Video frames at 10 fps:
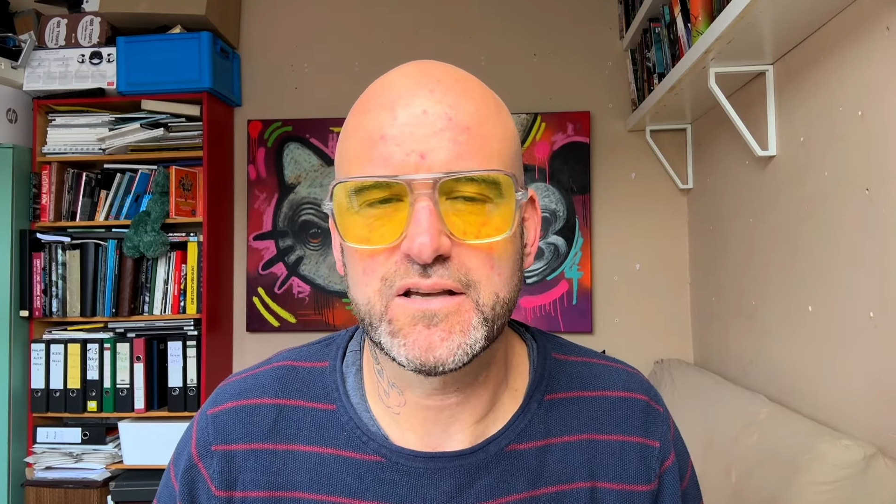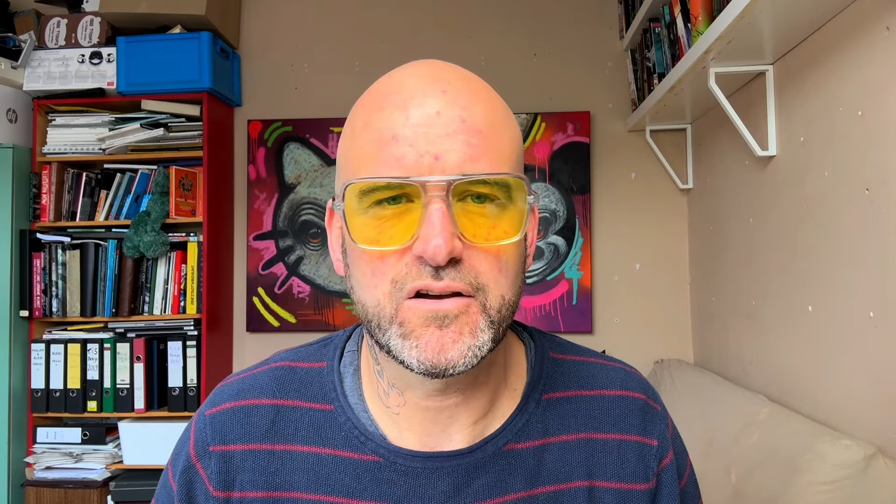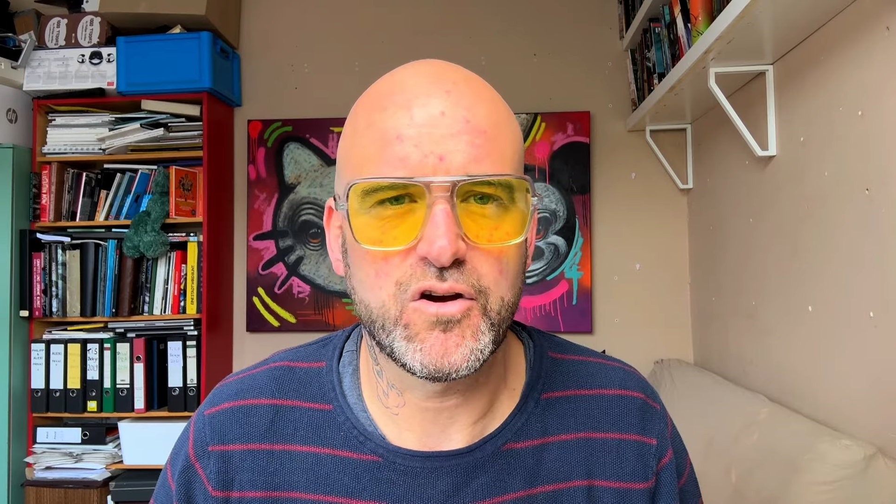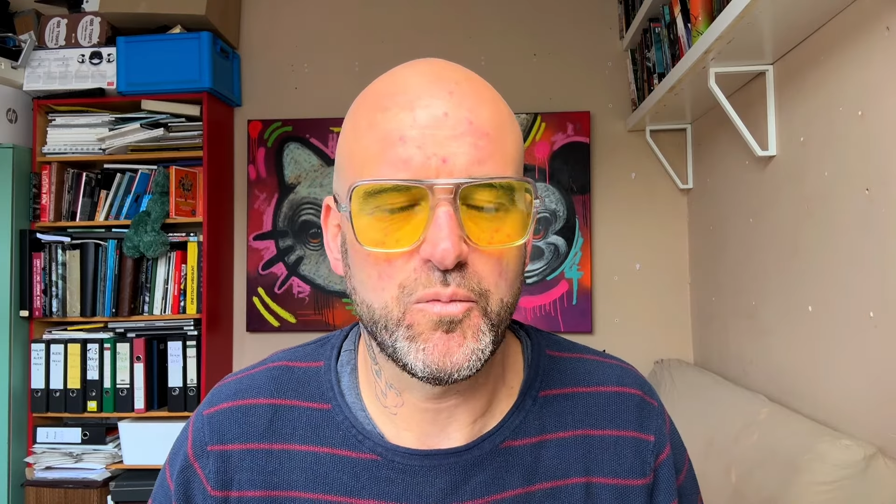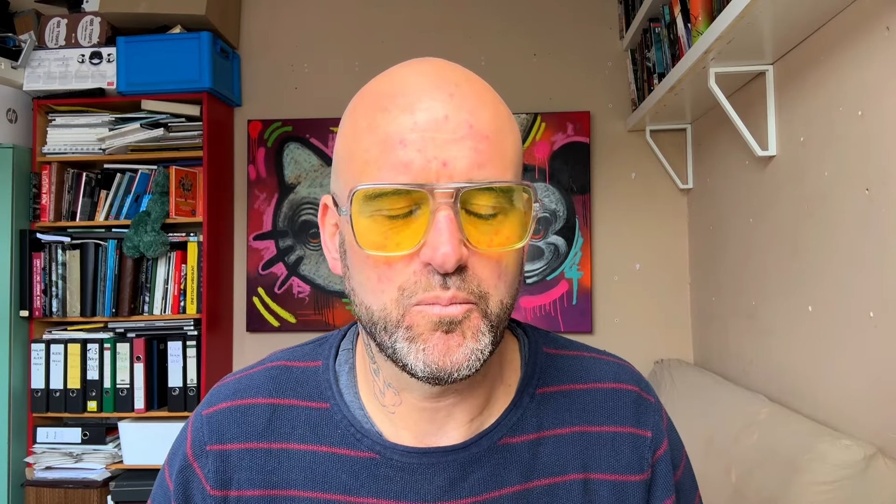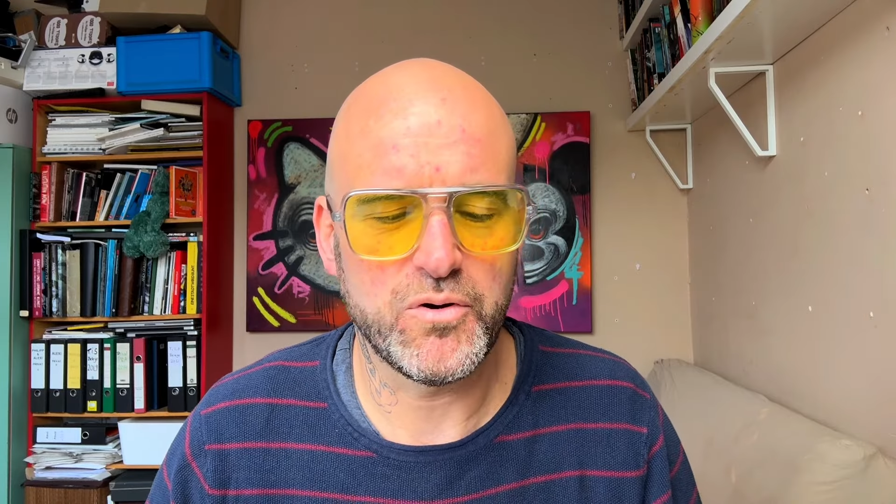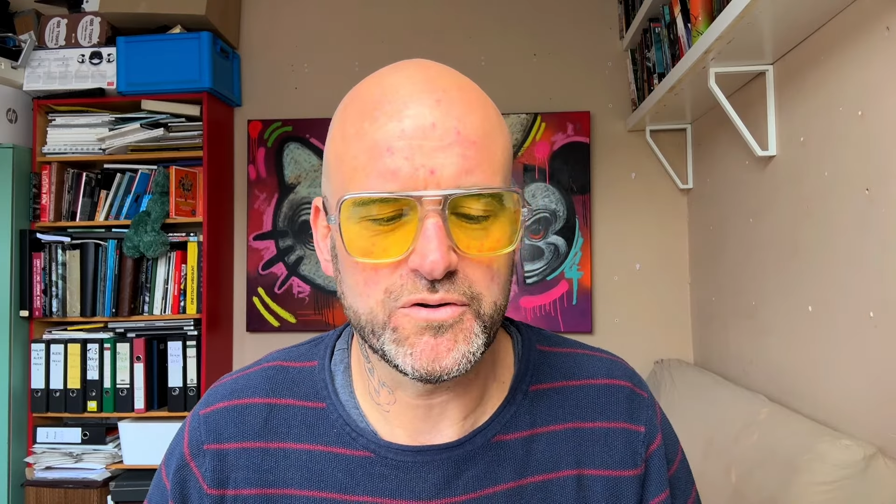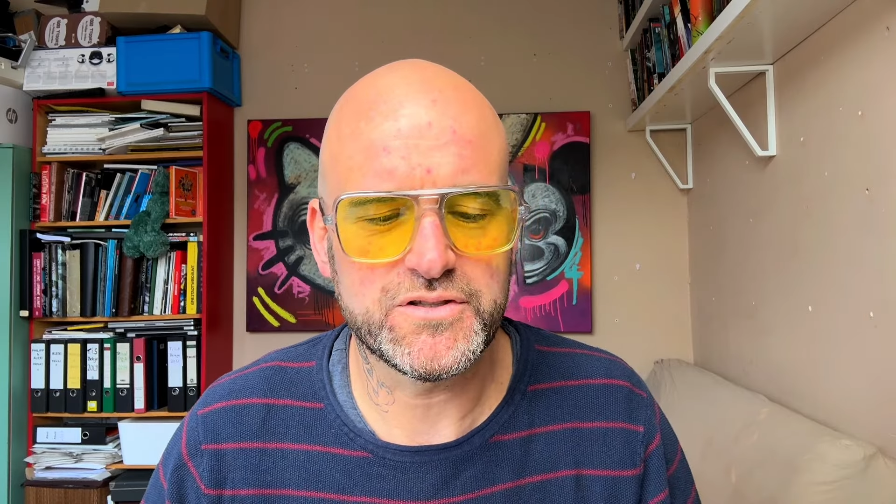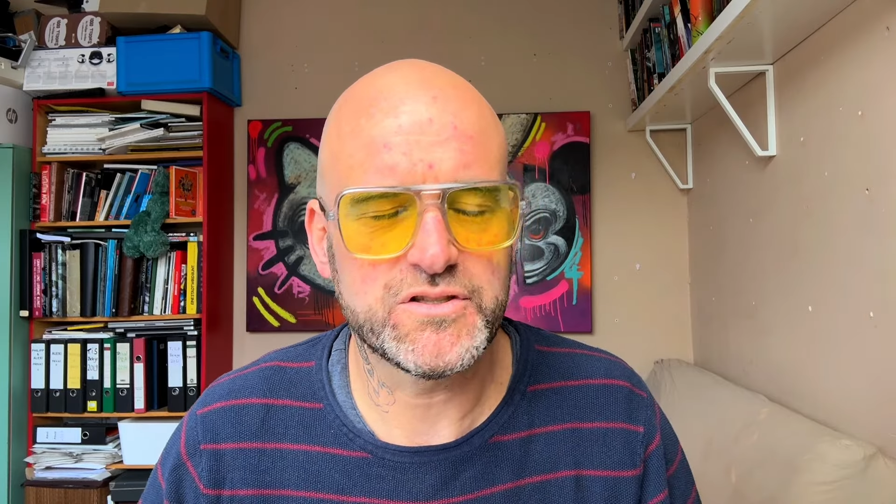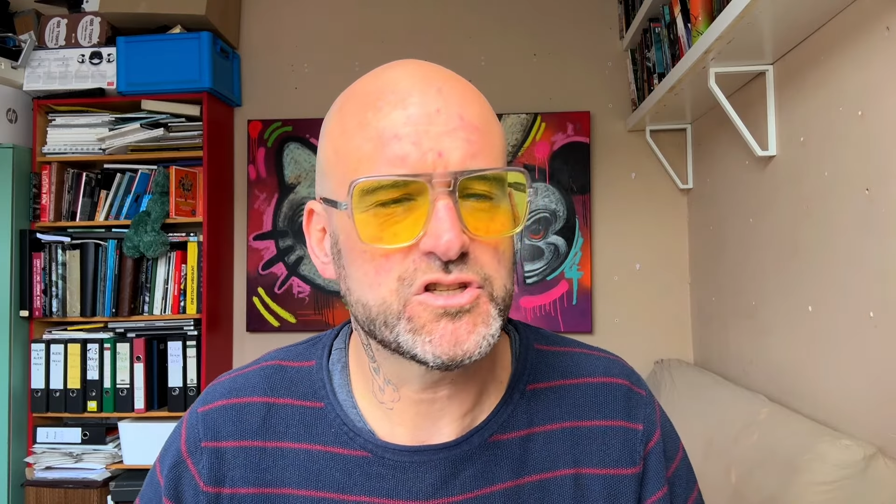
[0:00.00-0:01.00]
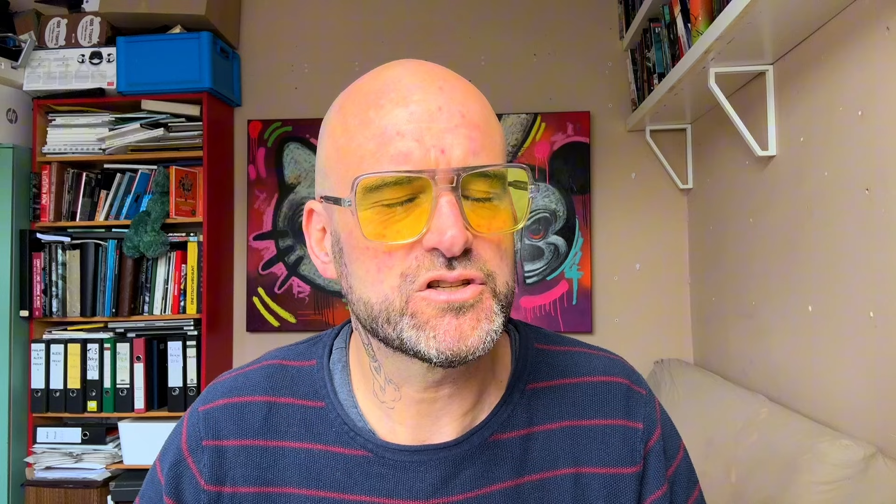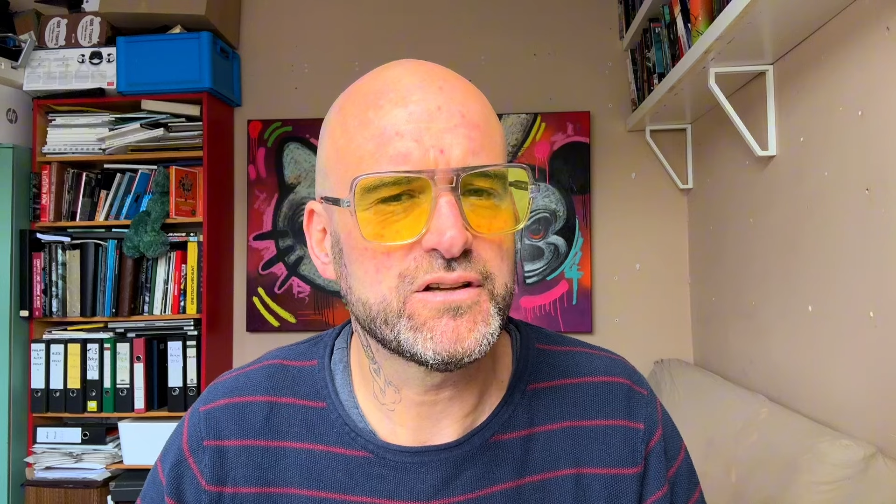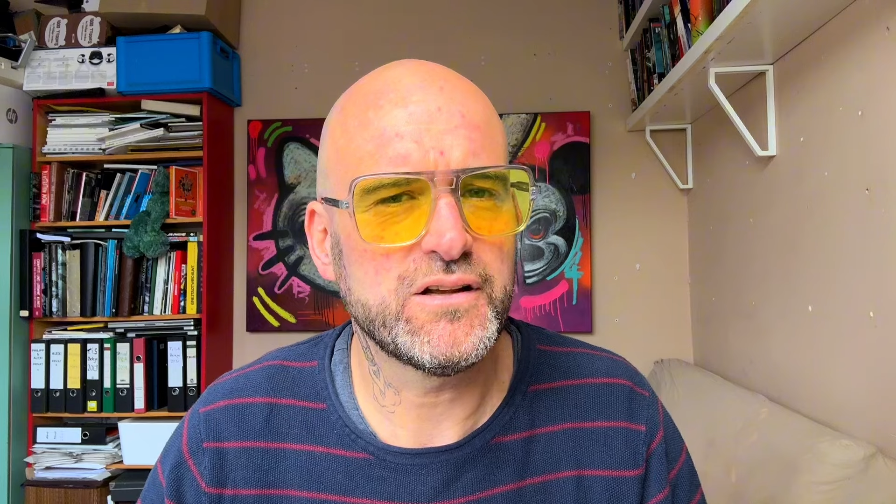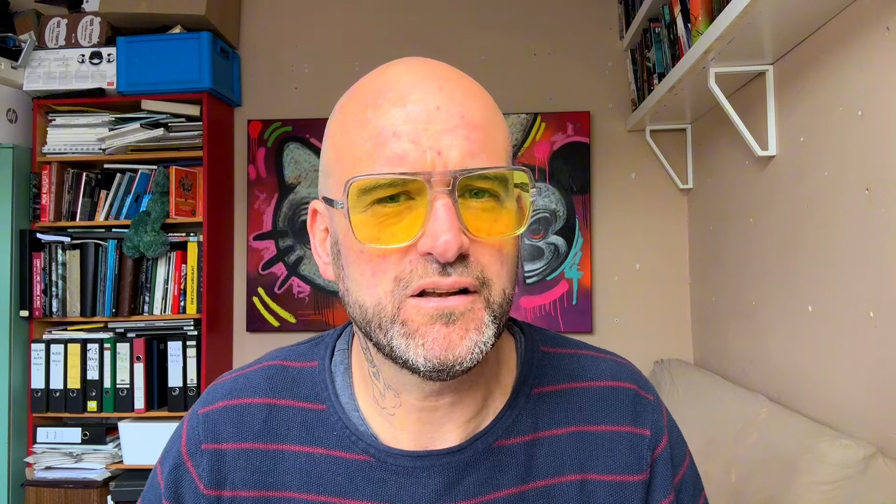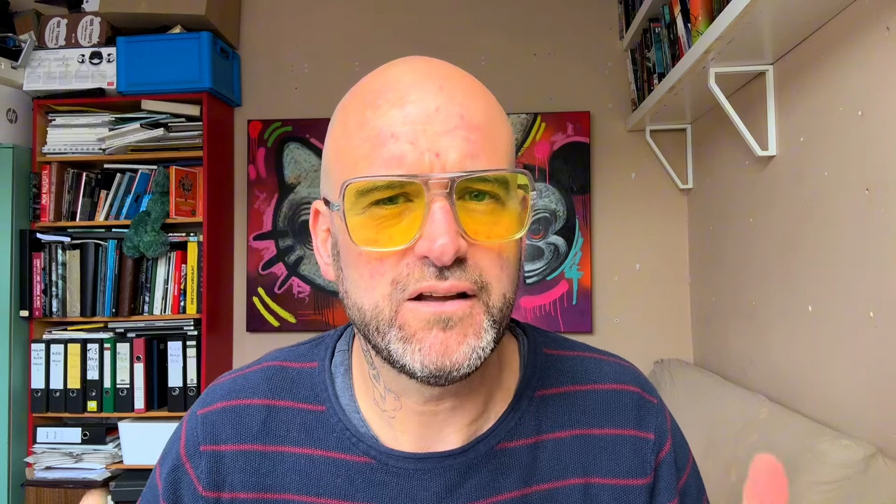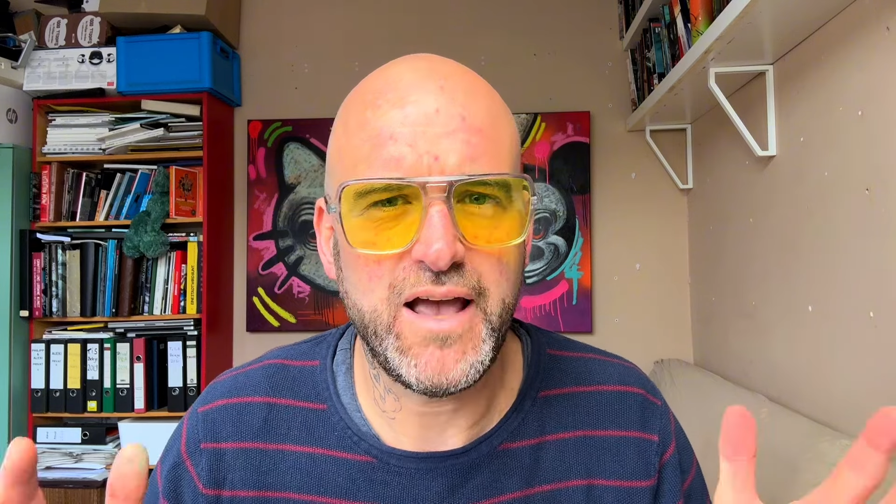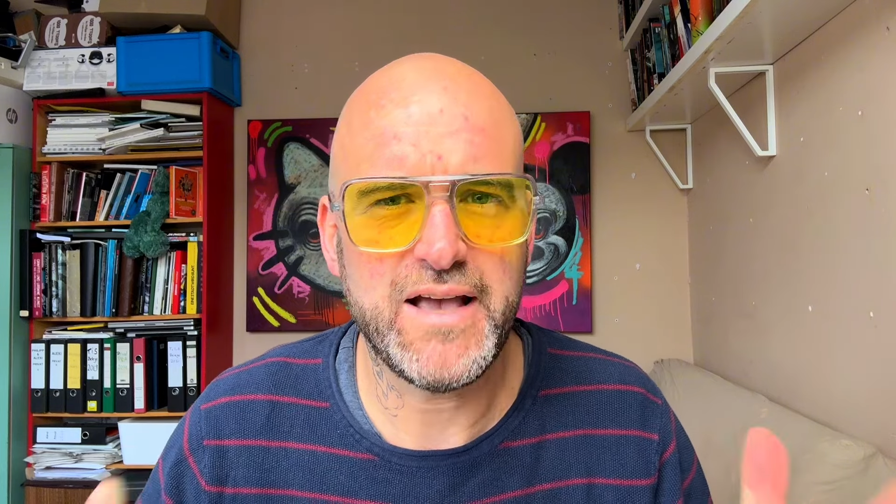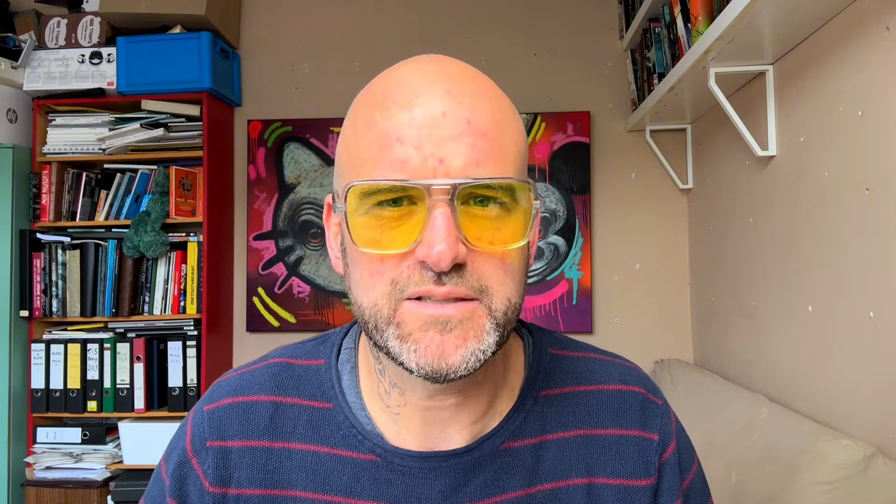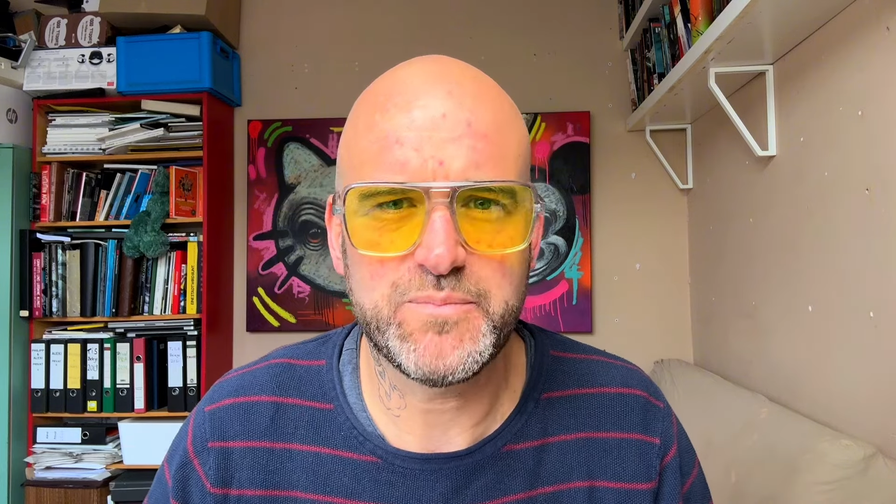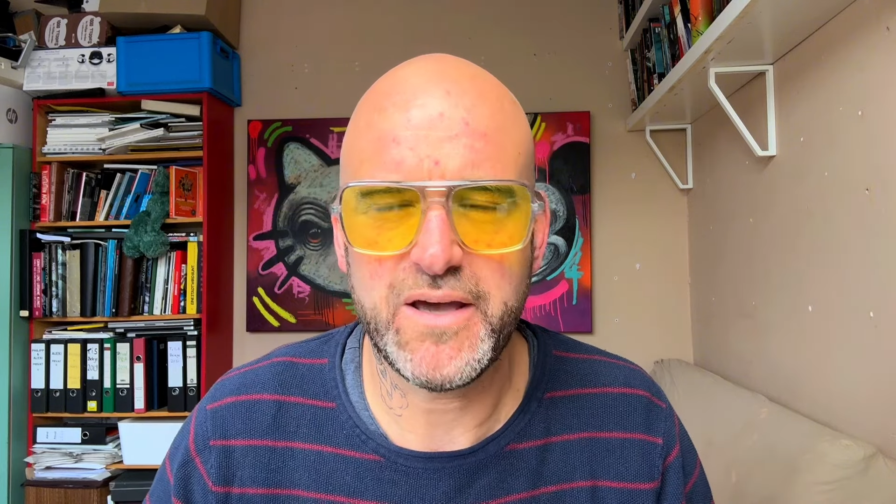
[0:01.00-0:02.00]
compositional
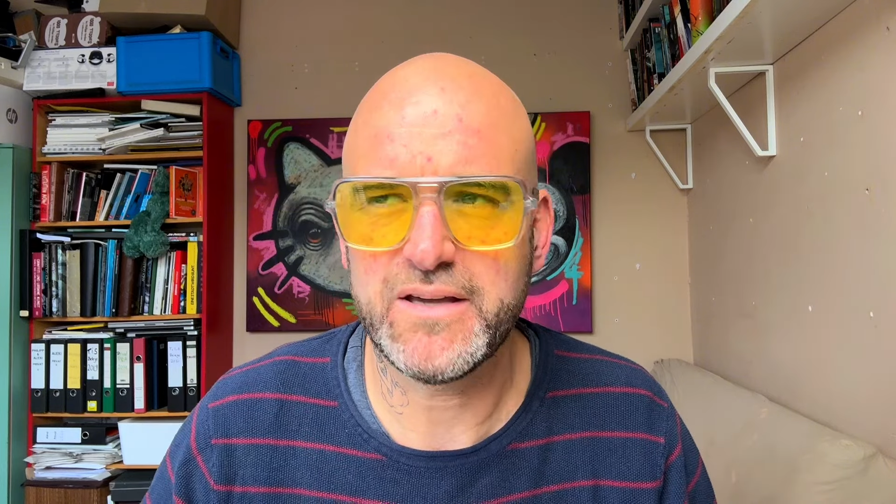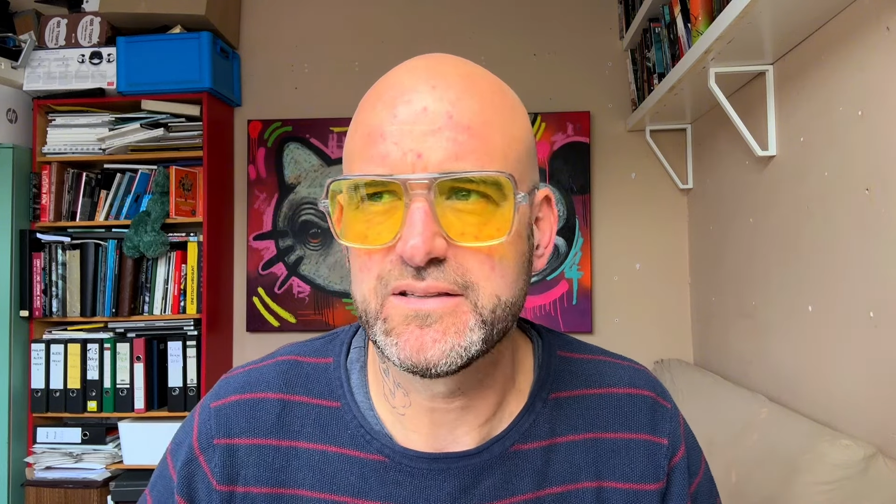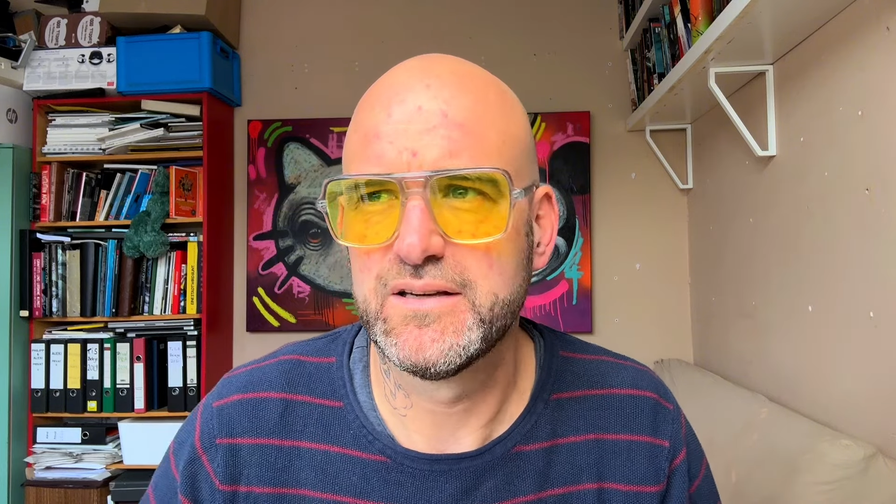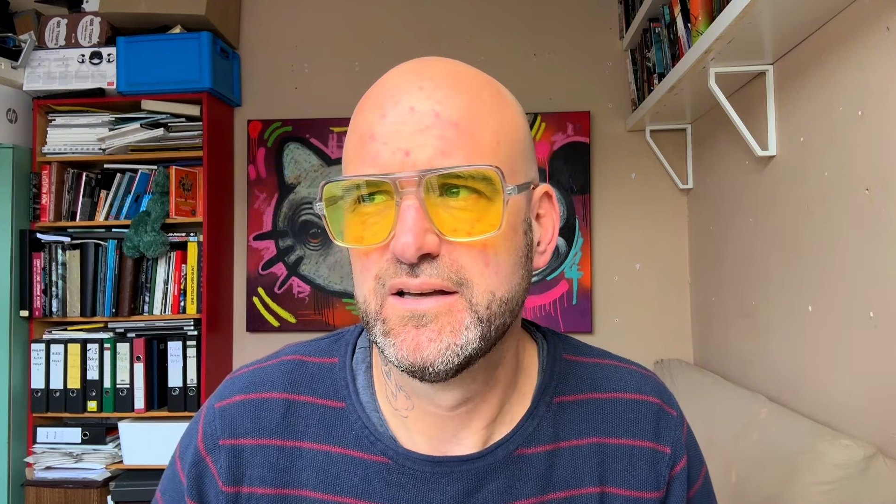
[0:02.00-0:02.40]
aspect.